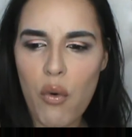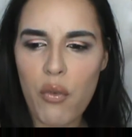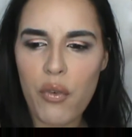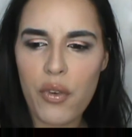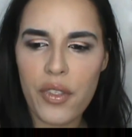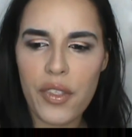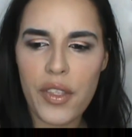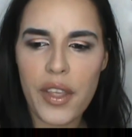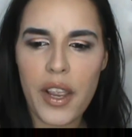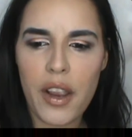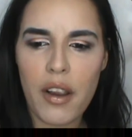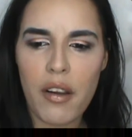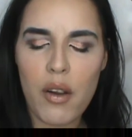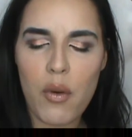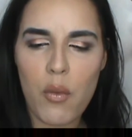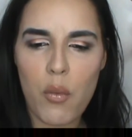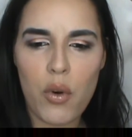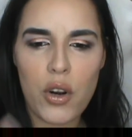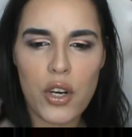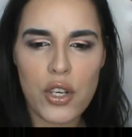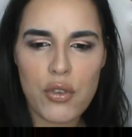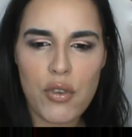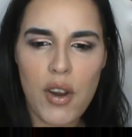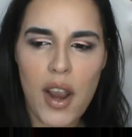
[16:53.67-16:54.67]
over there and
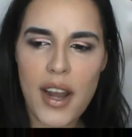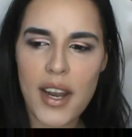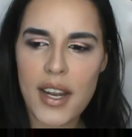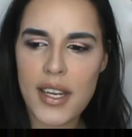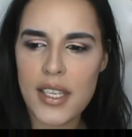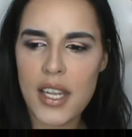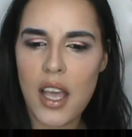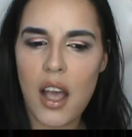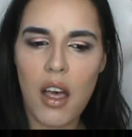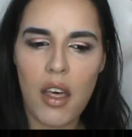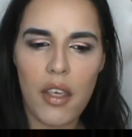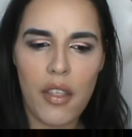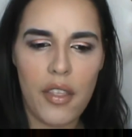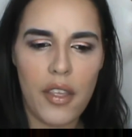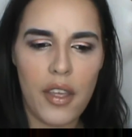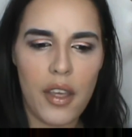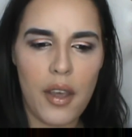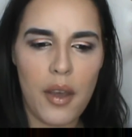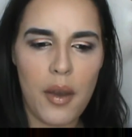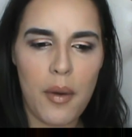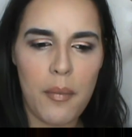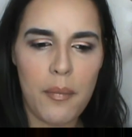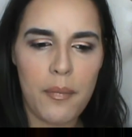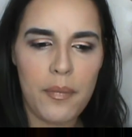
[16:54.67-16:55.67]
we're trying to tell
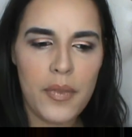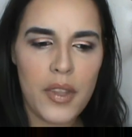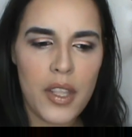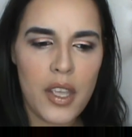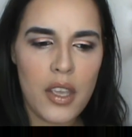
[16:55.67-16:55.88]
them,